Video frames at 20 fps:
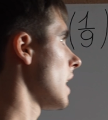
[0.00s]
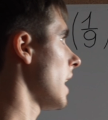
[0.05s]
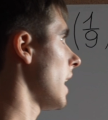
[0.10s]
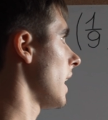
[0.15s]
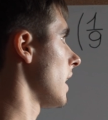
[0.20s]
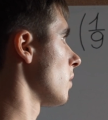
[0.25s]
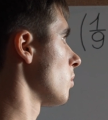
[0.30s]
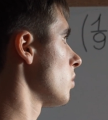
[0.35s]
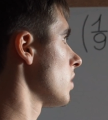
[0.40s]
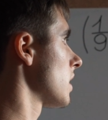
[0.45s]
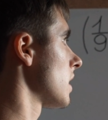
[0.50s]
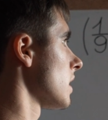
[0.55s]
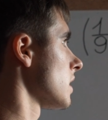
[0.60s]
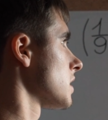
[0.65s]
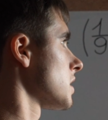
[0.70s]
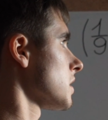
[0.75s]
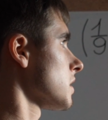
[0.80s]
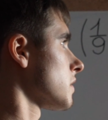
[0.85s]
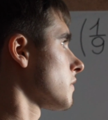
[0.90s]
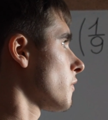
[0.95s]
and we can
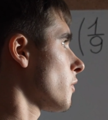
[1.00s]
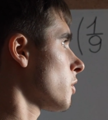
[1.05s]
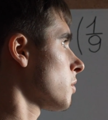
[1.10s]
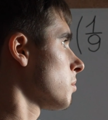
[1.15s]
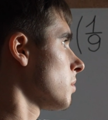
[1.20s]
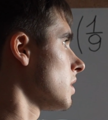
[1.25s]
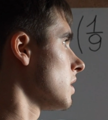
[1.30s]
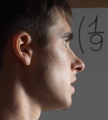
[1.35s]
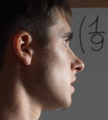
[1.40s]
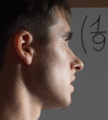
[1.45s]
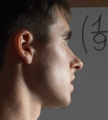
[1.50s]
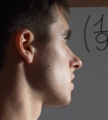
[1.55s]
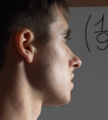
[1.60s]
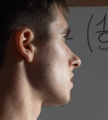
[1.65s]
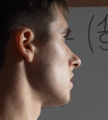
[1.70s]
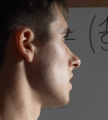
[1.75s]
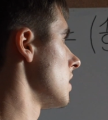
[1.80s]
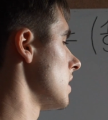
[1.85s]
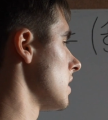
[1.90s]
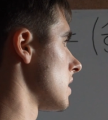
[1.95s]
transform
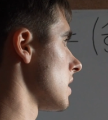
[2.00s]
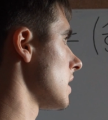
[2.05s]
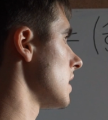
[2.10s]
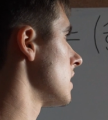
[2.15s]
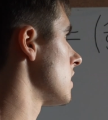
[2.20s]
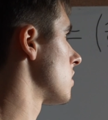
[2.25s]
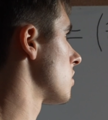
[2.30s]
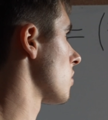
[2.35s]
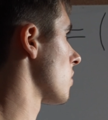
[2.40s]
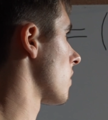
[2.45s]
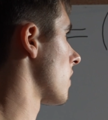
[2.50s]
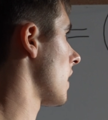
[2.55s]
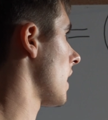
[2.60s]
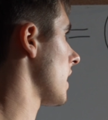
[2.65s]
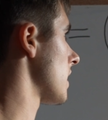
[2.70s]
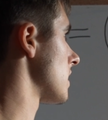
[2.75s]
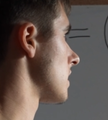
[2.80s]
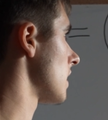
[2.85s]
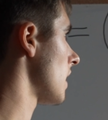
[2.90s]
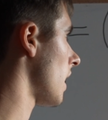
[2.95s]
it into
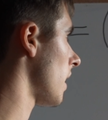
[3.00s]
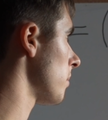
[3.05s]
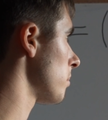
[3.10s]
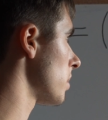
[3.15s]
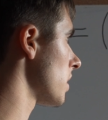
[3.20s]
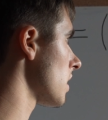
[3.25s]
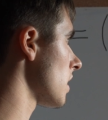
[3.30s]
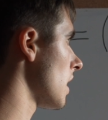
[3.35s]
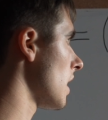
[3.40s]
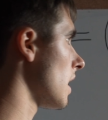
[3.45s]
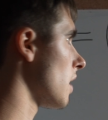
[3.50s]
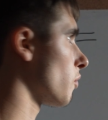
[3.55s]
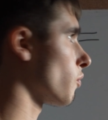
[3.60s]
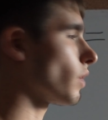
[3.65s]
that number